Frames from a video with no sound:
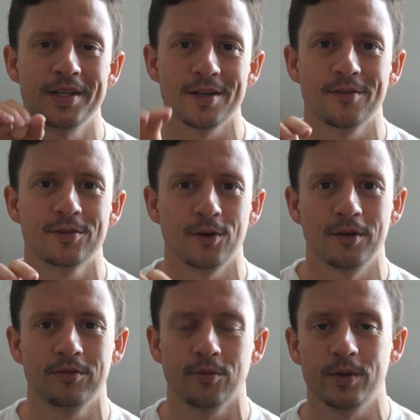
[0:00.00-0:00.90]
myself
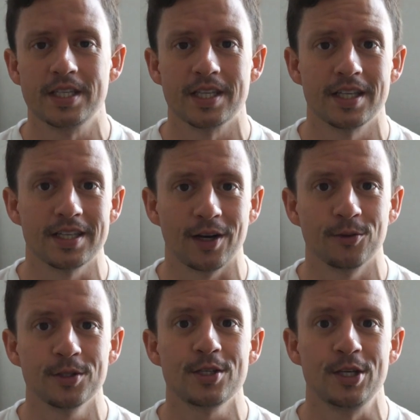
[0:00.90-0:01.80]
sort of reason this
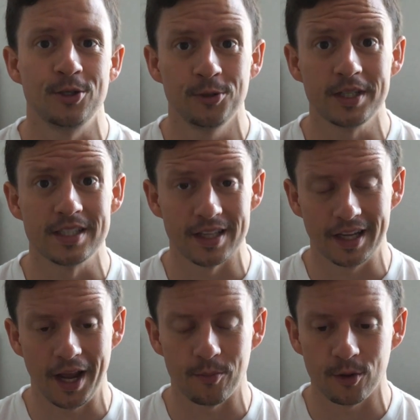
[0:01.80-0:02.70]
out to you into
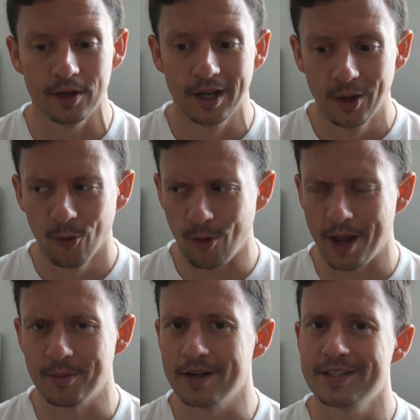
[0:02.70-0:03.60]
the camera,
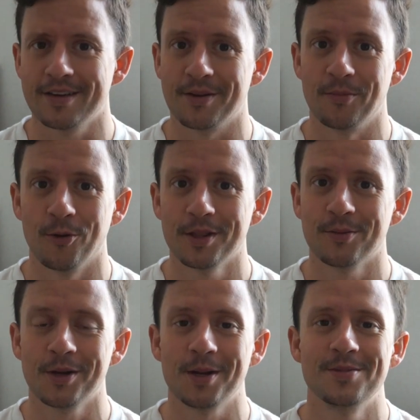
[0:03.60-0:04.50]
why I'm not saving more
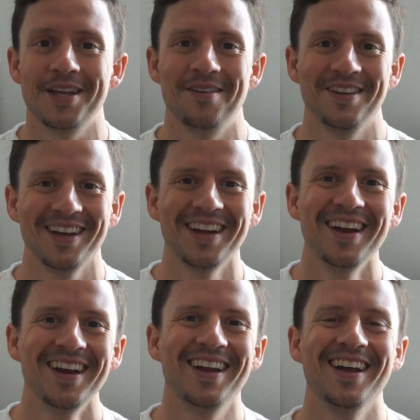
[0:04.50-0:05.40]
than what I'm saving
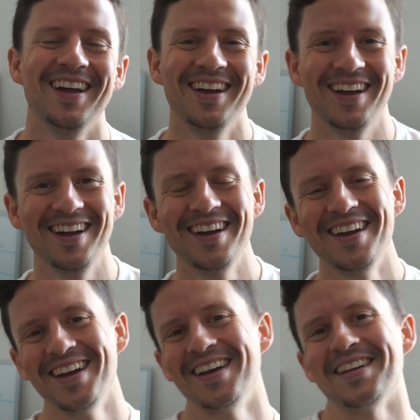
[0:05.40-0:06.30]

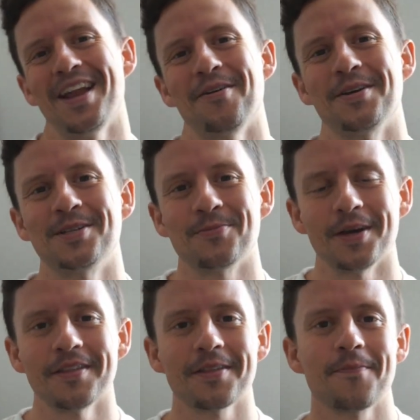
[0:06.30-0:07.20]
now each
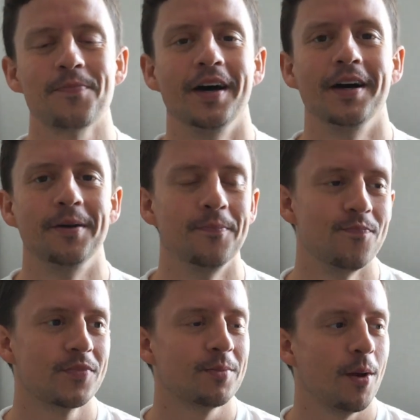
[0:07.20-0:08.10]
month.
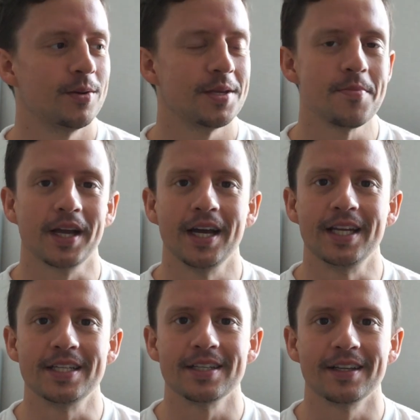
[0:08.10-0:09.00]
Probably something
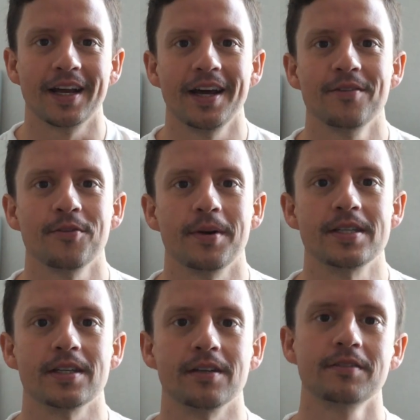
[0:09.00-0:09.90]
I need to look at for
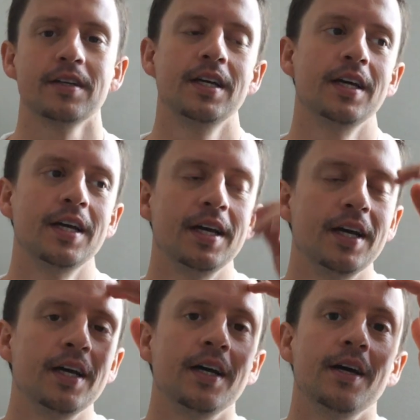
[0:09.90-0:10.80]
myself.
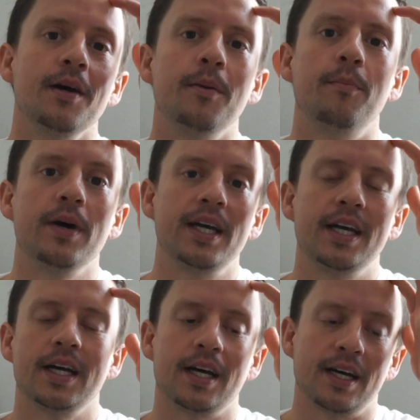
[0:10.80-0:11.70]

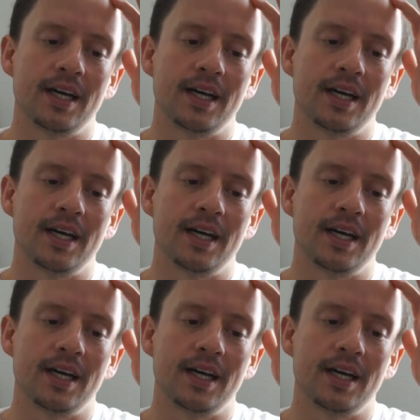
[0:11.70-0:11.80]
But